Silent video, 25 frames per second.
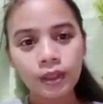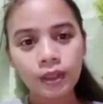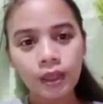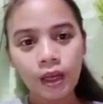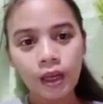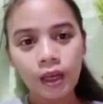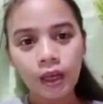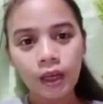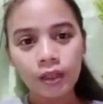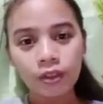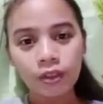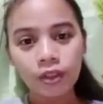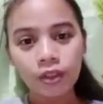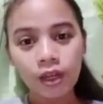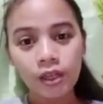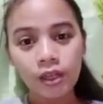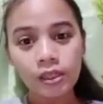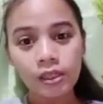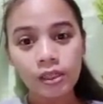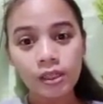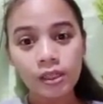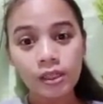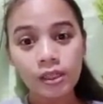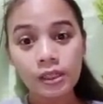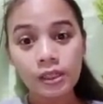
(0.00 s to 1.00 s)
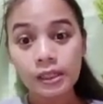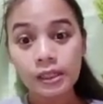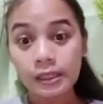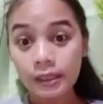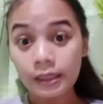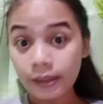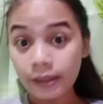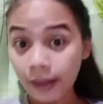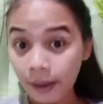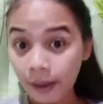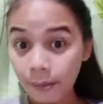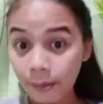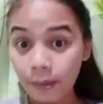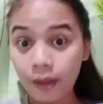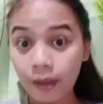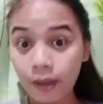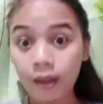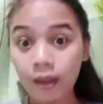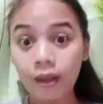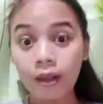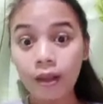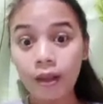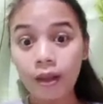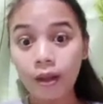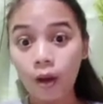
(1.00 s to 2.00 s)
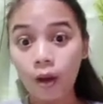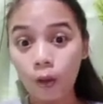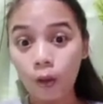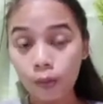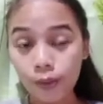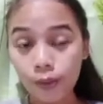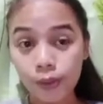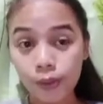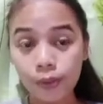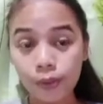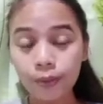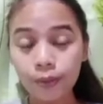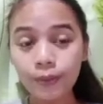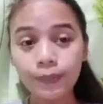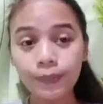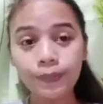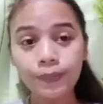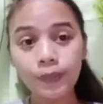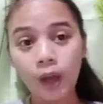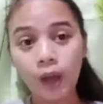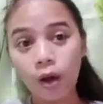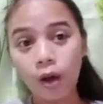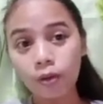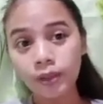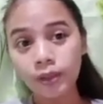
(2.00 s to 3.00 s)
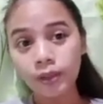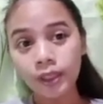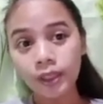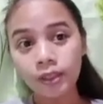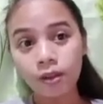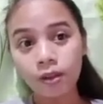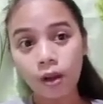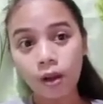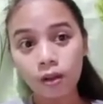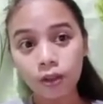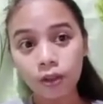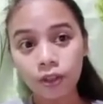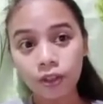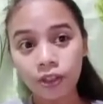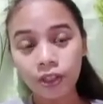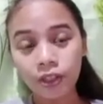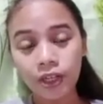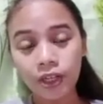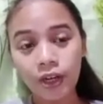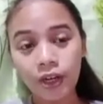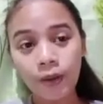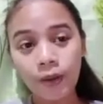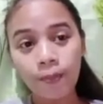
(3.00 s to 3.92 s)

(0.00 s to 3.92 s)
I just type it also, how technology